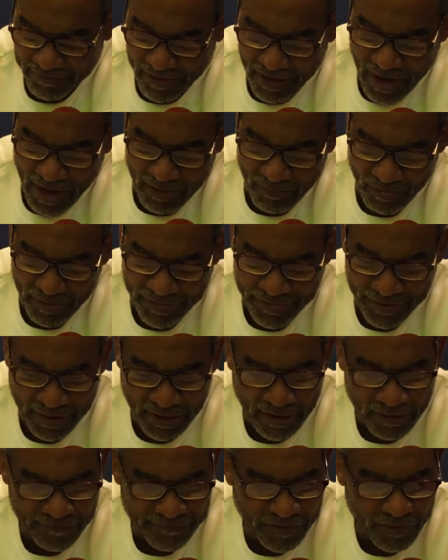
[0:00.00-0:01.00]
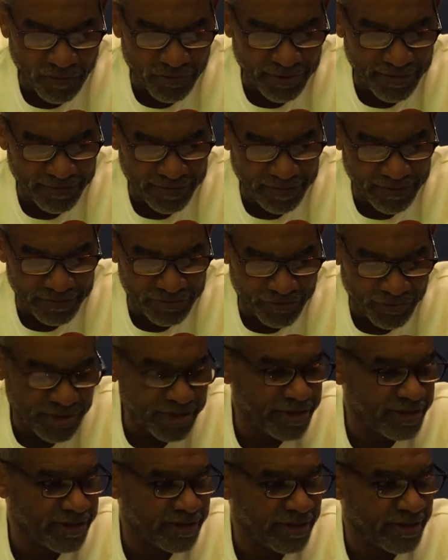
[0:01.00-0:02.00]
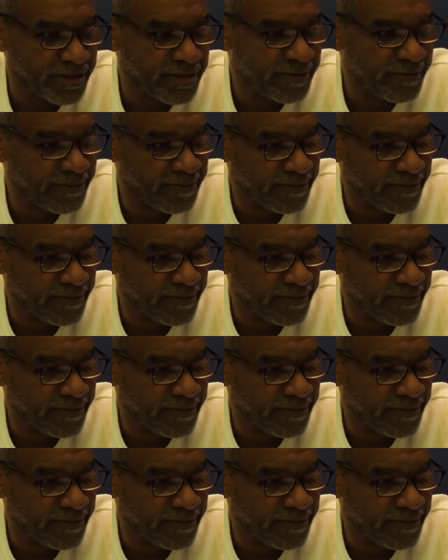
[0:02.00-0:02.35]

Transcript: of God, we think of only the Trinity.